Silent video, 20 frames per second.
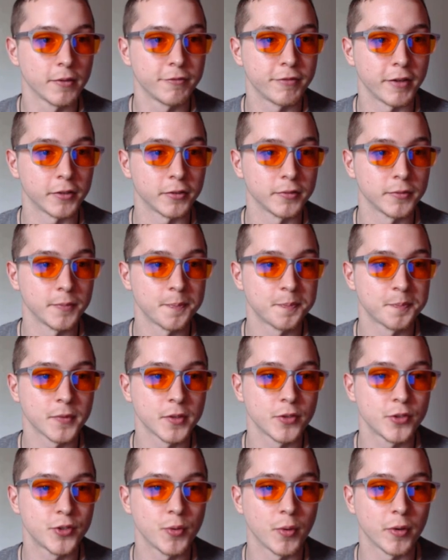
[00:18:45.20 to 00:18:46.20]
Fennel.
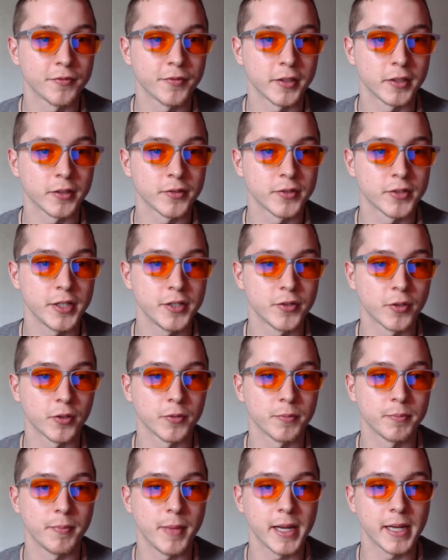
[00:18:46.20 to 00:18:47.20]
Chew on fennel seeds or
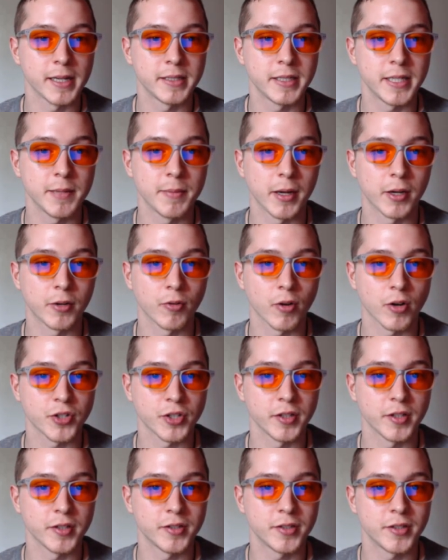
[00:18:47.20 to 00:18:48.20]
make a tea by
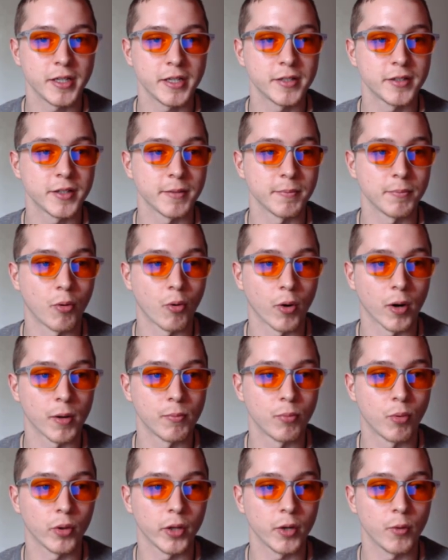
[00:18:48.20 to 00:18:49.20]
crushing the seeds and pouring
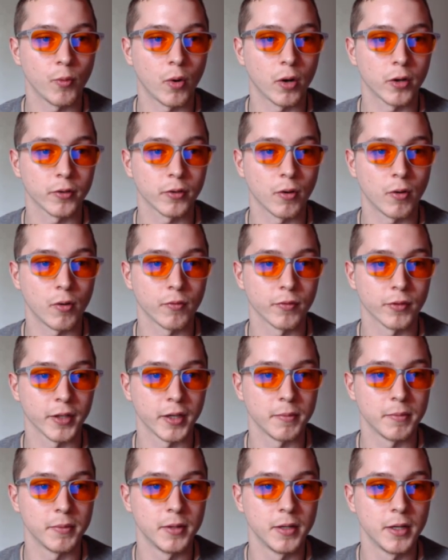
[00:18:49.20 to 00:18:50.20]
boiling water over
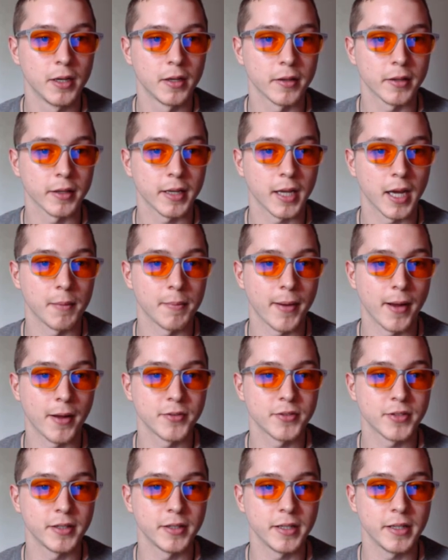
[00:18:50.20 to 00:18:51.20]
them. The
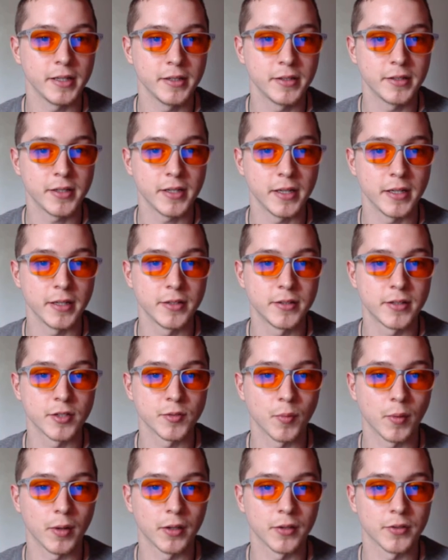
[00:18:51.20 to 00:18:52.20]
compounds in these seeds,
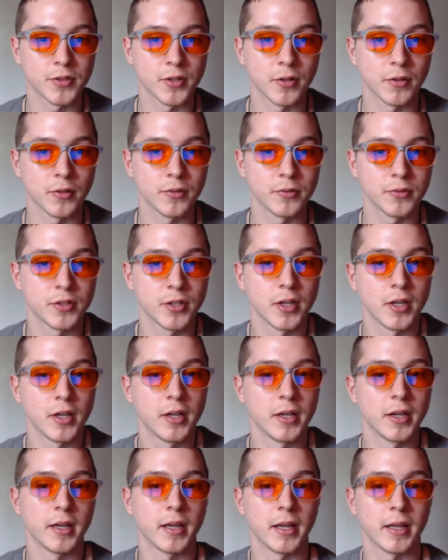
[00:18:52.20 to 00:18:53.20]
as well as those
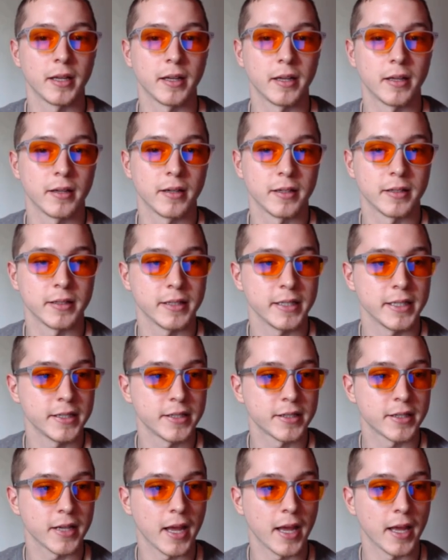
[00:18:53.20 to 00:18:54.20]
in
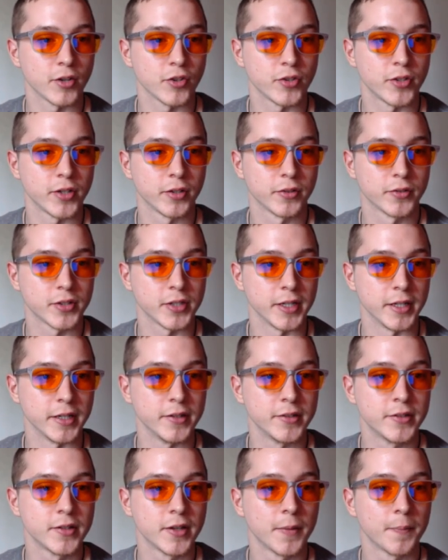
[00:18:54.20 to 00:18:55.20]
anise and dill
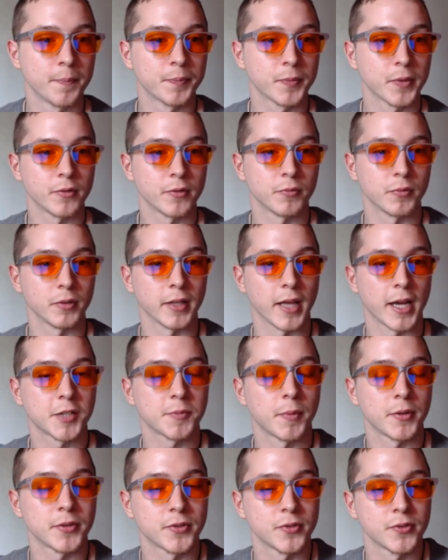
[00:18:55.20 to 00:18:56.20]
seeds,
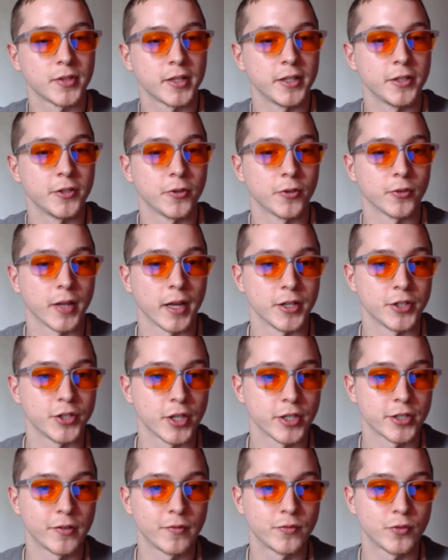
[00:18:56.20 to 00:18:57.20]
relax muscles in your
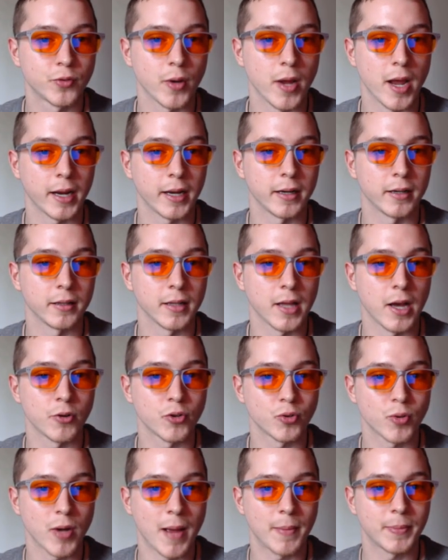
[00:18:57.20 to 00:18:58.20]
digestive tract and allow
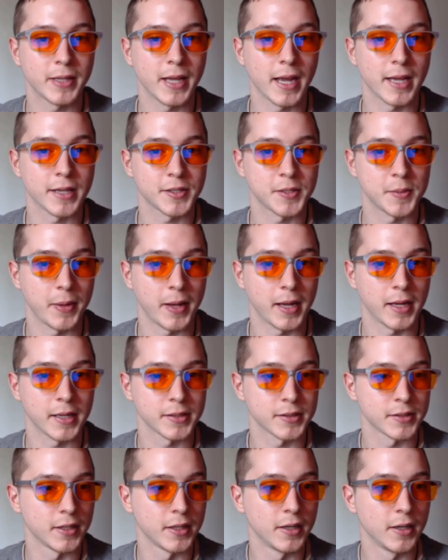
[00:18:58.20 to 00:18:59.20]
trapped gas to
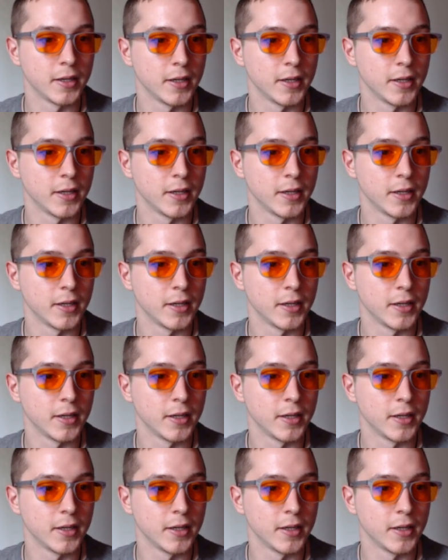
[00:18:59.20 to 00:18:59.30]
pass.